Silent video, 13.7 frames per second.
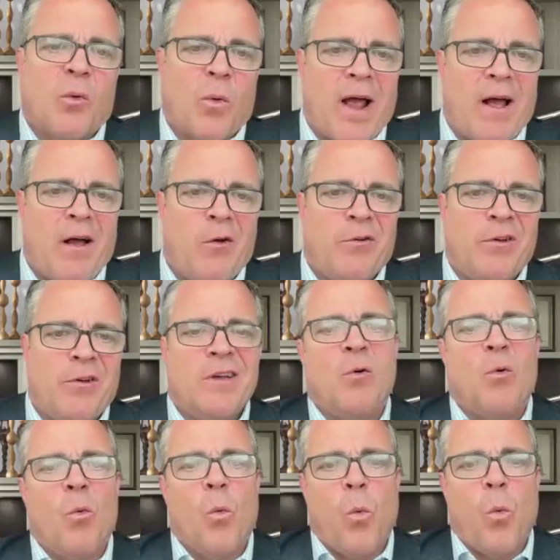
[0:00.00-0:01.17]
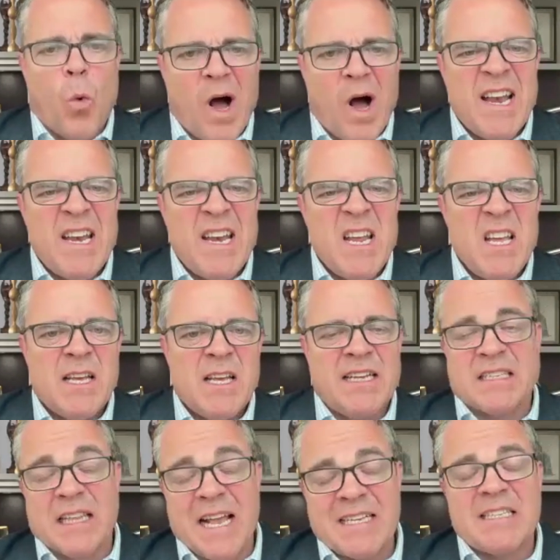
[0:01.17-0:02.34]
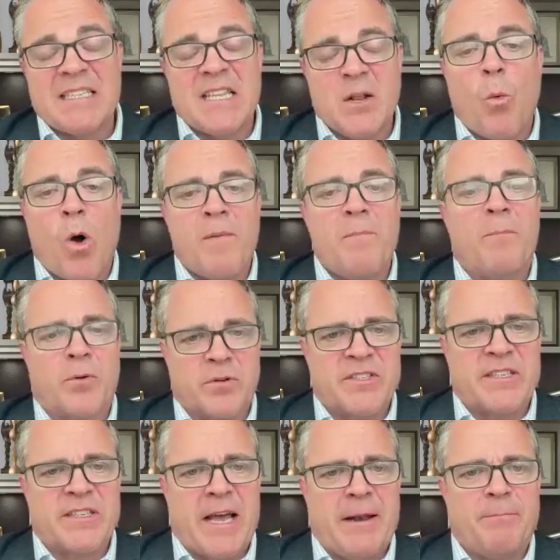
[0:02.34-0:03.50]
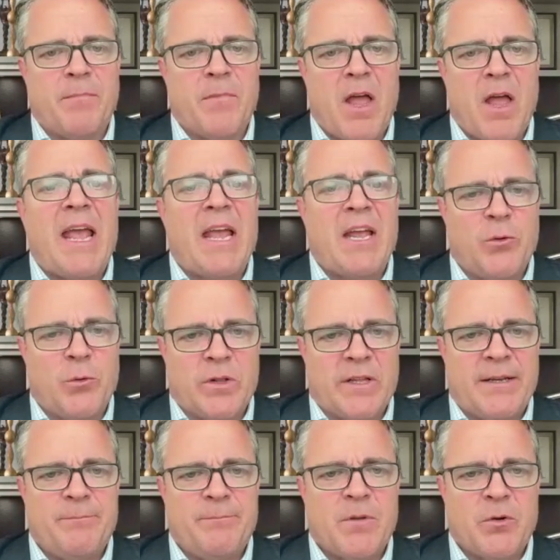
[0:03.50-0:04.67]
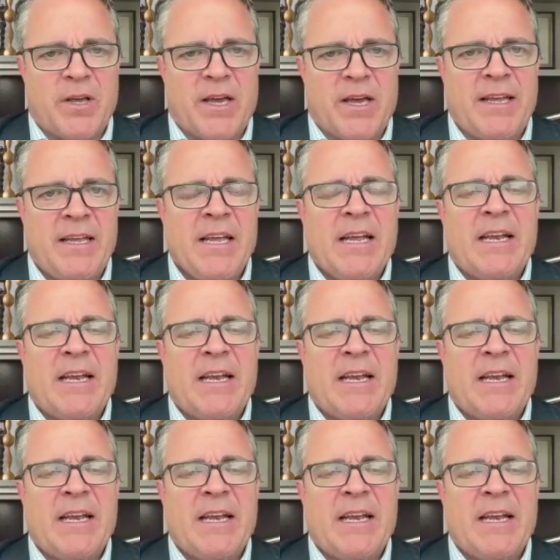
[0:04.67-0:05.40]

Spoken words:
around it's less than 1% annually. Okay.